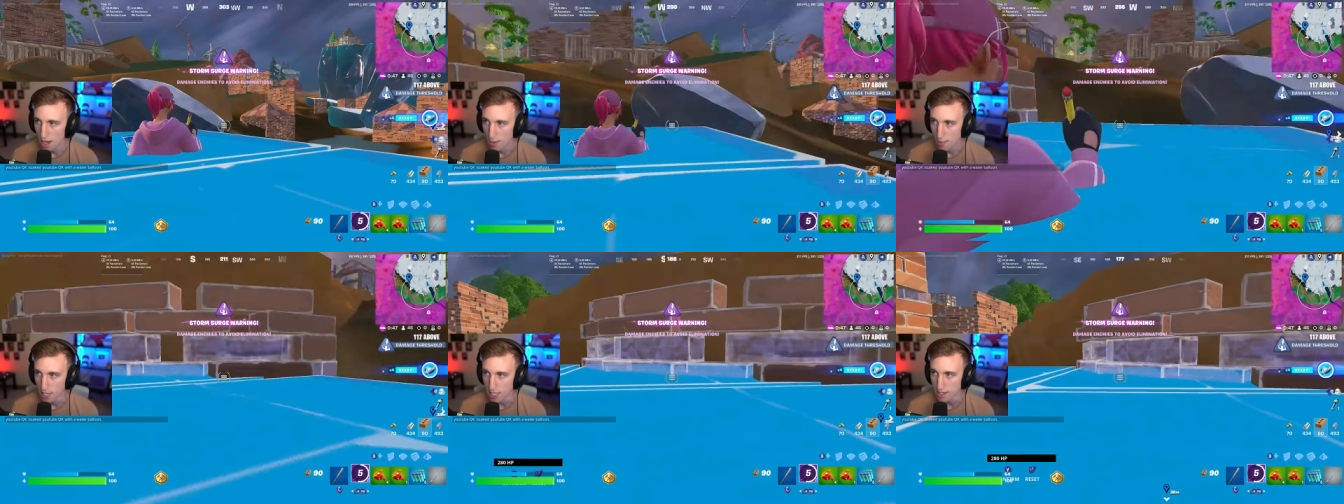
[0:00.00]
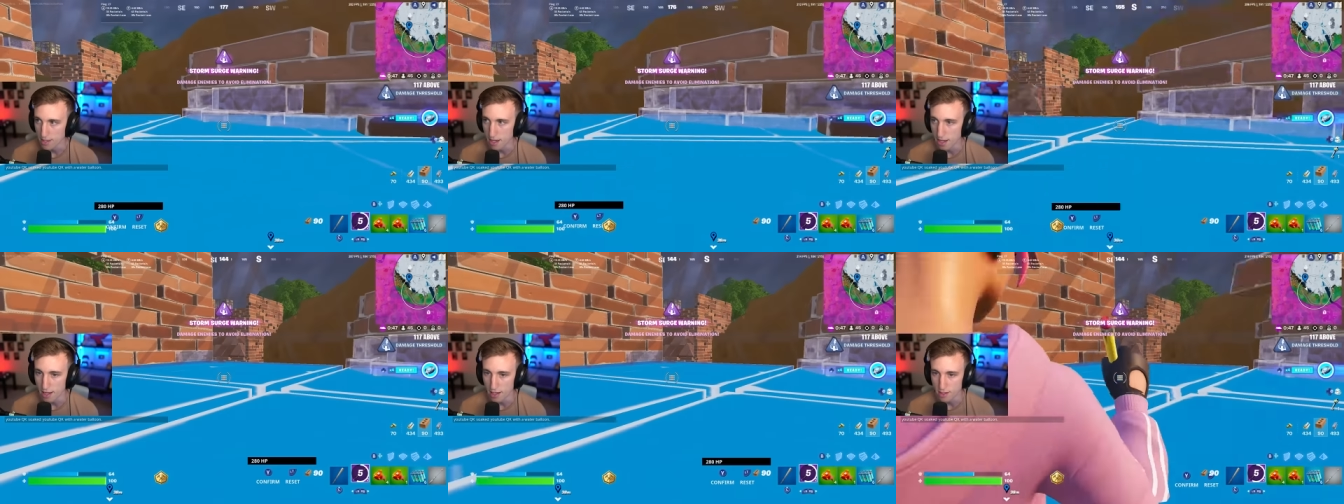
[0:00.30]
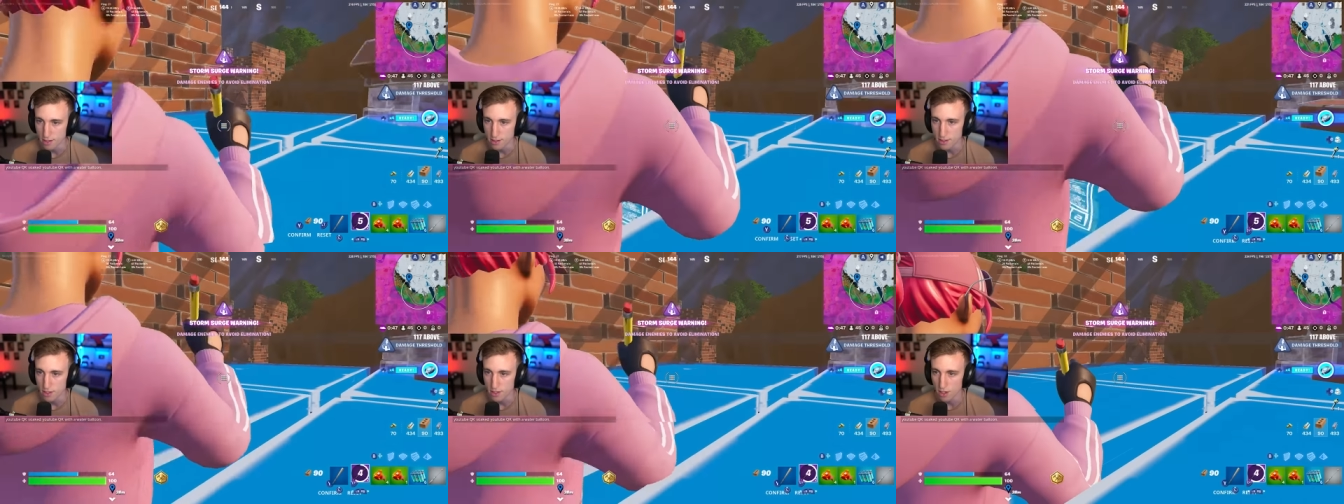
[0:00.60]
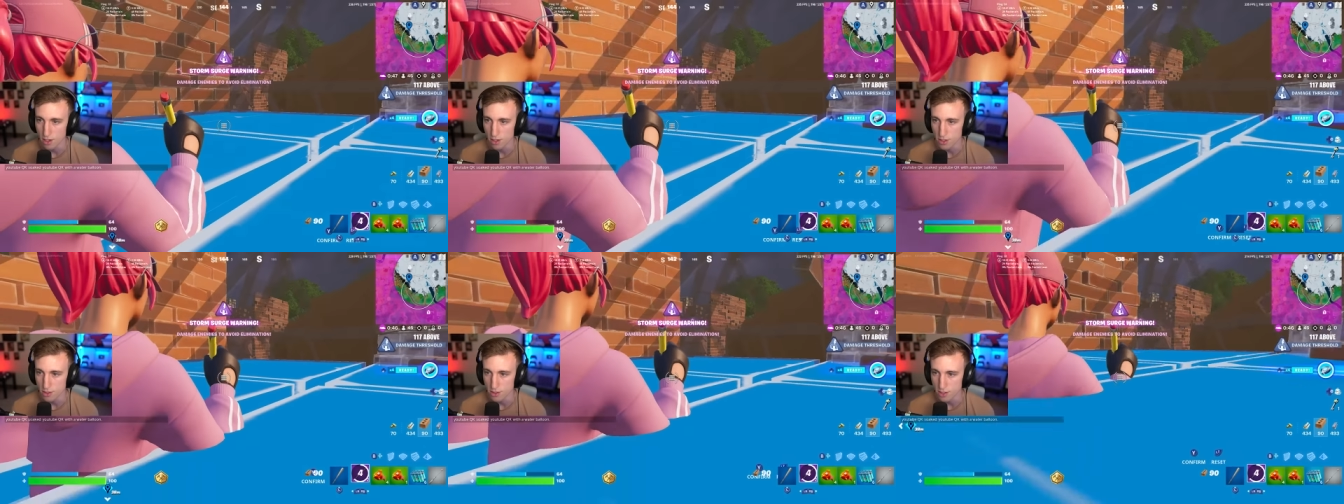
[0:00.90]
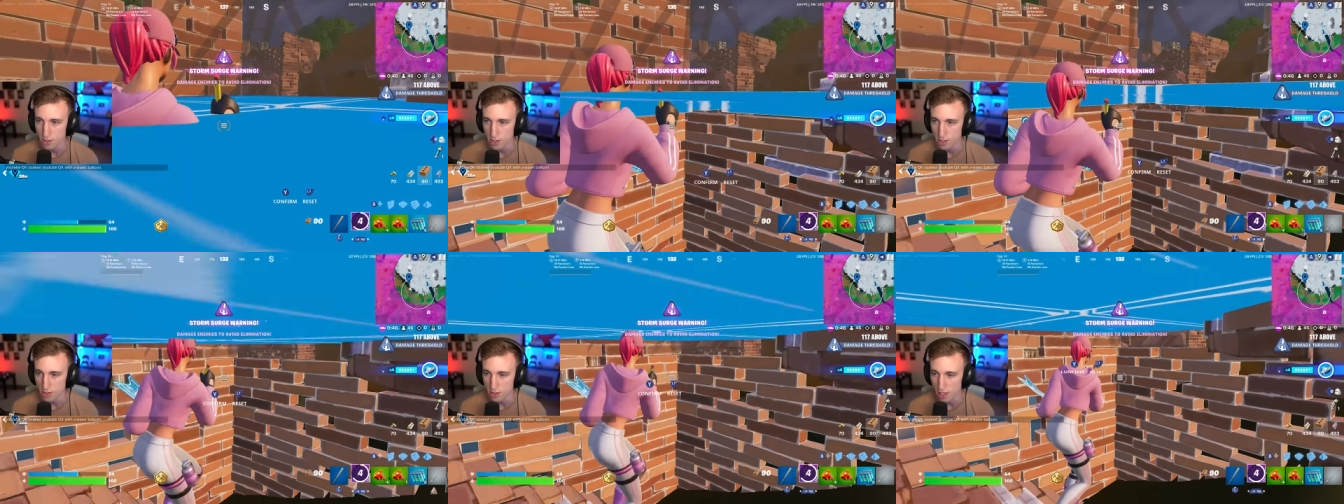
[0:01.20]
I might die to Surge
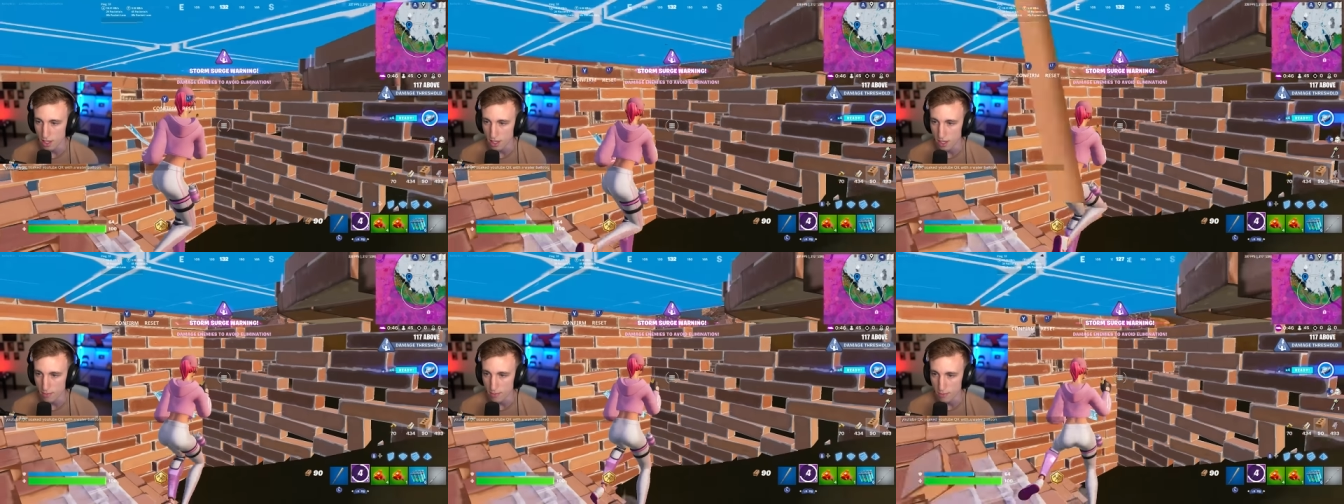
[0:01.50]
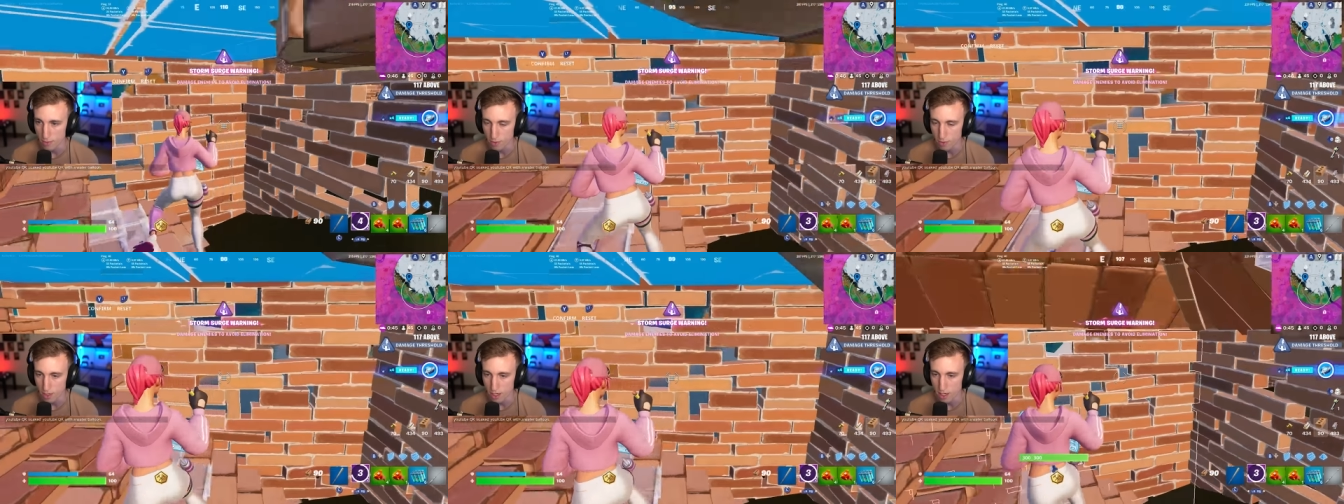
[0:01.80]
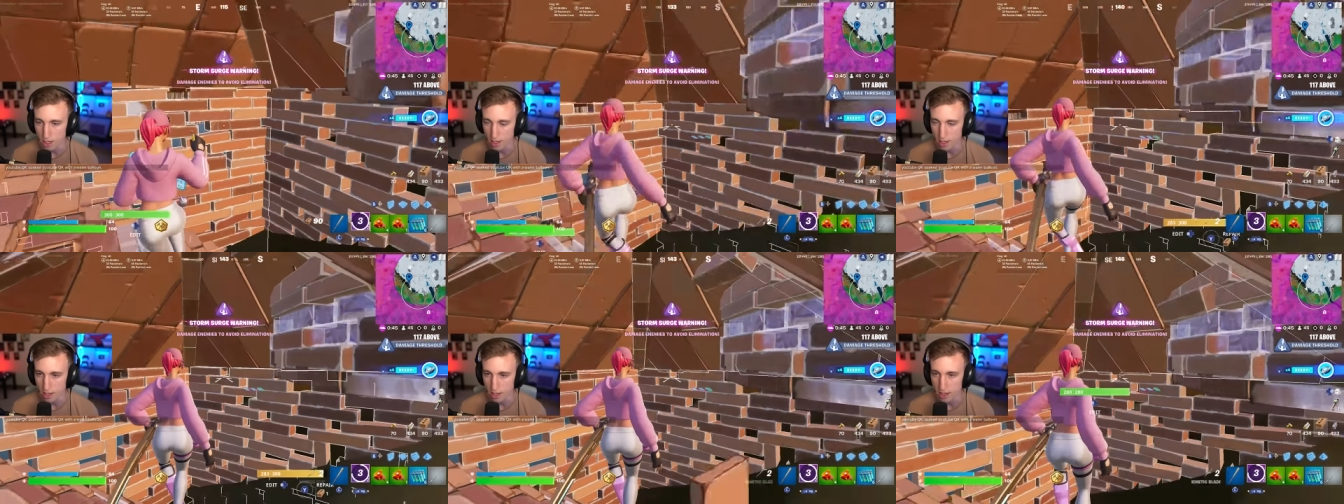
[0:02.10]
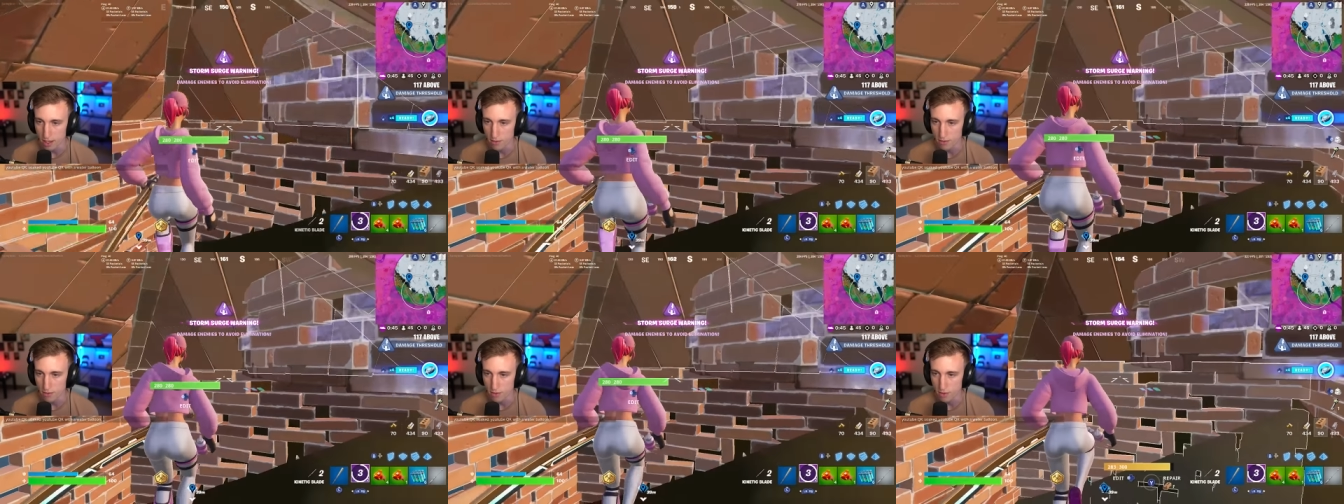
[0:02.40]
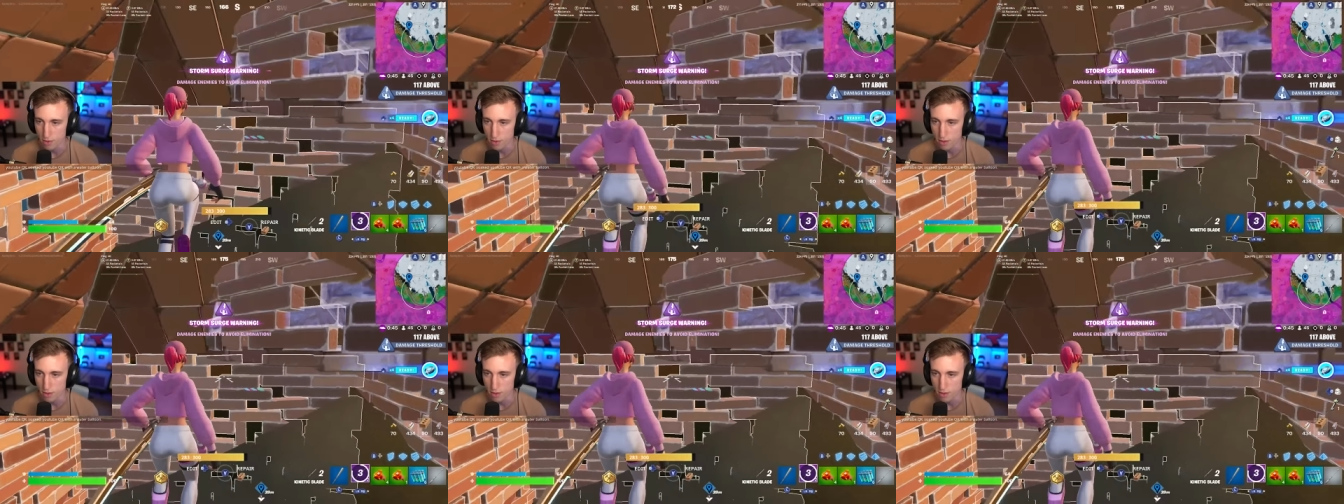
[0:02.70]
this game if we're not careful.